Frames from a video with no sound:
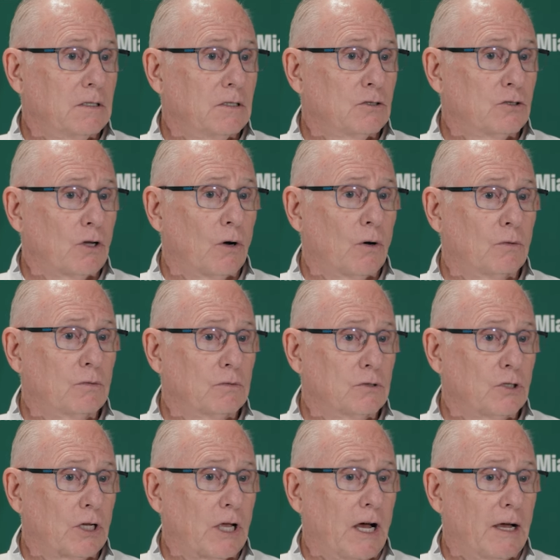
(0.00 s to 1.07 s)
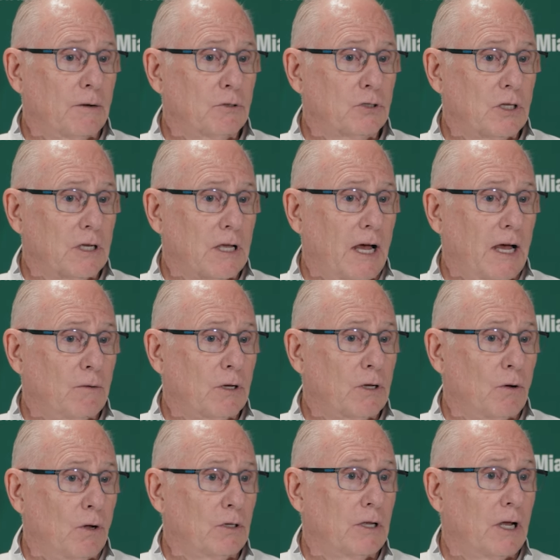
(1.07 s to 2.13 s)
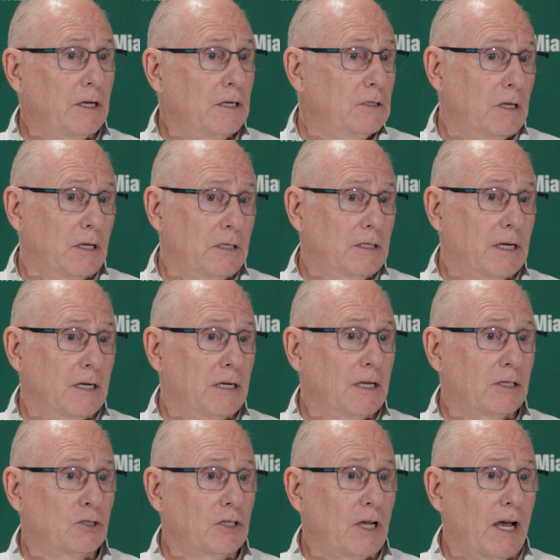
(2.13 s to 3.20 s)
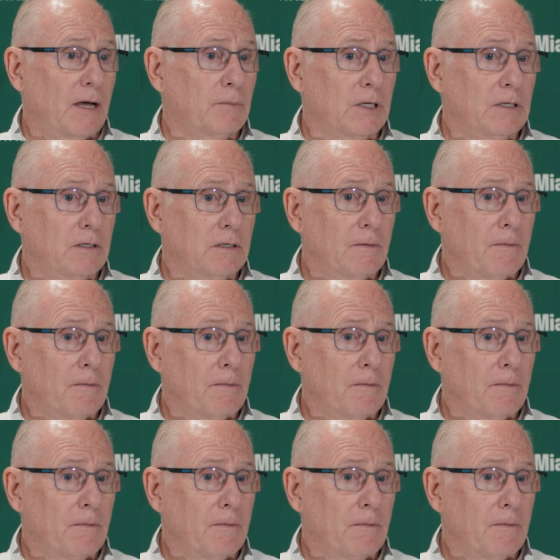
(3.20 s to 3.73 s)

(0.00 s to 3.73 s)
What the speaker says: So Ja'Kai was the guy we called on. He did a nice job. But,